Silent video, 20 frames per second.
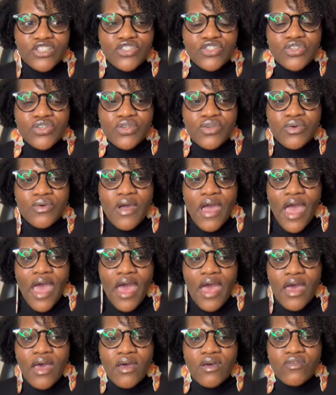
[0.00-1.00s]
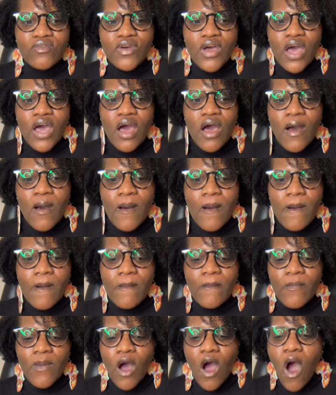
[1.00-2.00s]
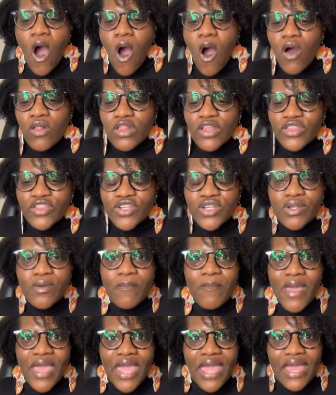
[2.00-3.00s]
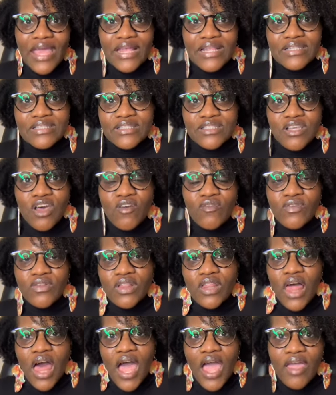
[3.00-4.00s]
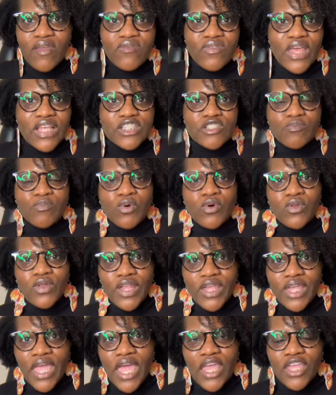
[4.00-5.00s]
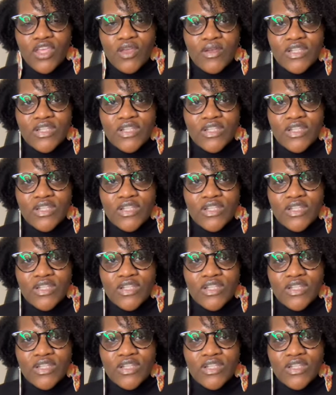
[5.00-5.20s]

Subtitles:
to have all of the demands of life that's pulling at you,